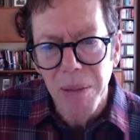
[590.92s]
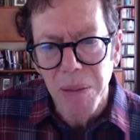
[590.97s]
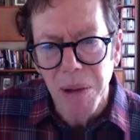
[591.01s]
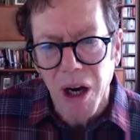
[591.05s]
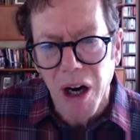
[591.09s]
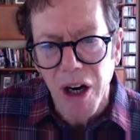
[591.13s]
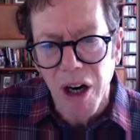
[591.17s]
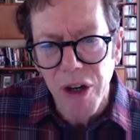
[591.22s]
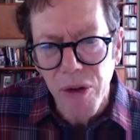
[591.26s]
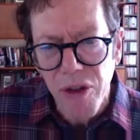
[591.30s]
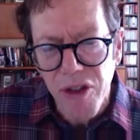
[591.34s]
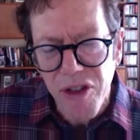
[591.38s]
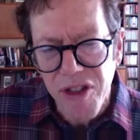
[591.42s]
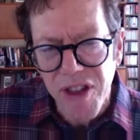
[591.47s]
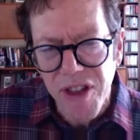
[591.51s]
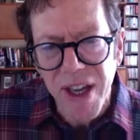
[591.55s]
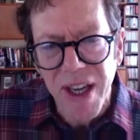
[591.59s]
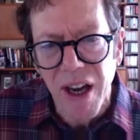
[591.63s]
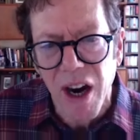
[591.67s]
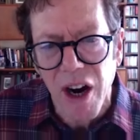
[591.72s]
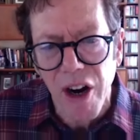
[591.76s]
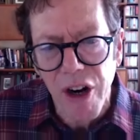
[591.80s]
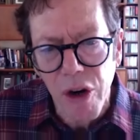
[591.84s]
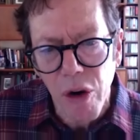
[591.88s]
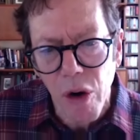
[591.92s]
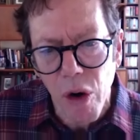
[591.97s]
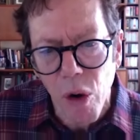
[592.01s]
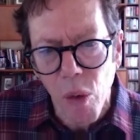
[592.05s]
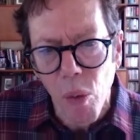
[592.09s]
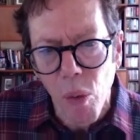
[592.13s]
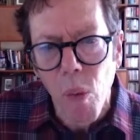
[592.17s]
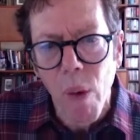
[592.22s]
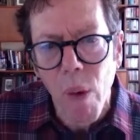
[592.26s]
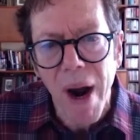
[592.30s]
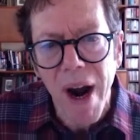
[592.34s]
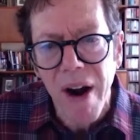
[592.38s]
are you think, are you
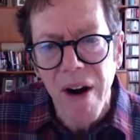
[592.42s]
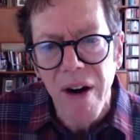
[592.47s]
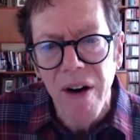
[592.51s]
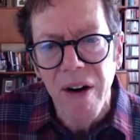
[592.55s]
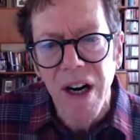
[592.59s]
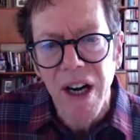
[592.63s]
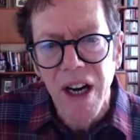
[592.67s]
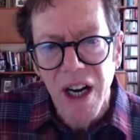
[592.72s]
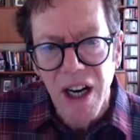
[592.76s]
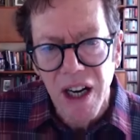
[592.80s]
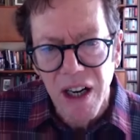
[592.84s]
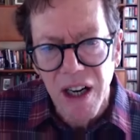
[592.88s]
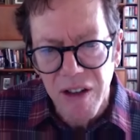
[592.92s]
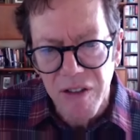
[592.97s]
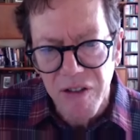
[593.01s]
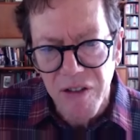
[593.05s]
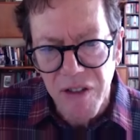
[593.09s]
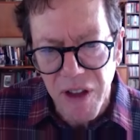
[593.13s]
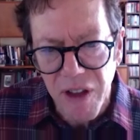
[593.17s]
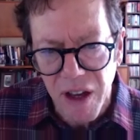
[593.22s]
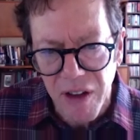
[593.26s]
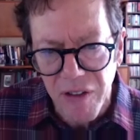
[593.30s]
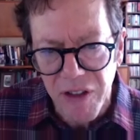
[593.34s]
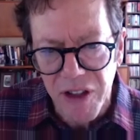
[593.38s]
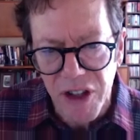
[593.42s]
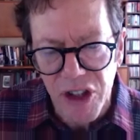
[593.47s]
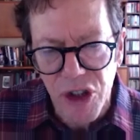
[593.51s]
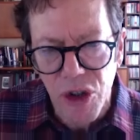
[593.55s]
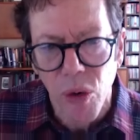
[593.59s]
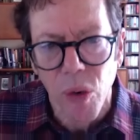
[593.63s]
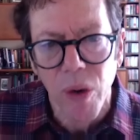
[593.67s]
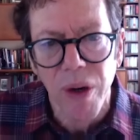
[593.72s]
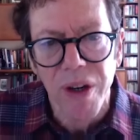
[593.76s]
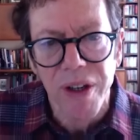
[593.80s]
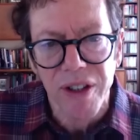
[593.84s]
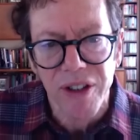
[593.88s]
aware of, of the
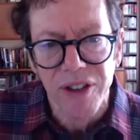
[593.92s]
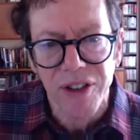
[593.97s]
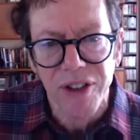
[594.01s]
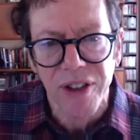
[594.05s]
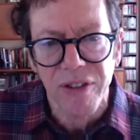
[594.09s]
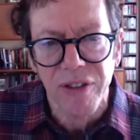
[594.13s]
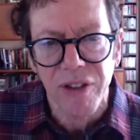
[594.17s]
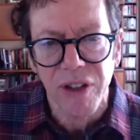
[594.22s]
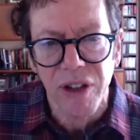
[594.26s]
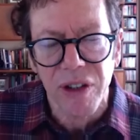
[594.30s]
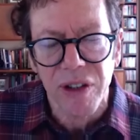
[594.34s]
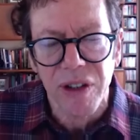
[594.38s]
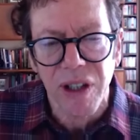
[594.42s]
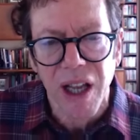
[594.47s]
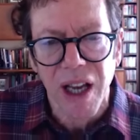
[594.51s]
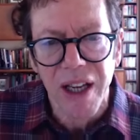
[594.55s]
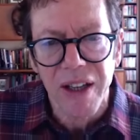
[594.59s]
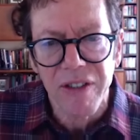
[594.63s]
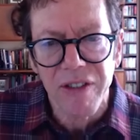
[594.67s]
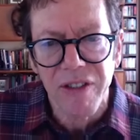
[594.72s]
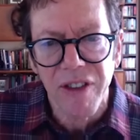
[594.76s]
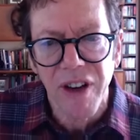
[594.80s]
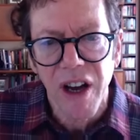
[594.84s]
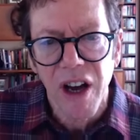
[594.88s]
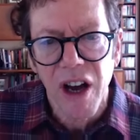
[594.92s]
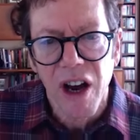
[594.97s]
shortness of your life?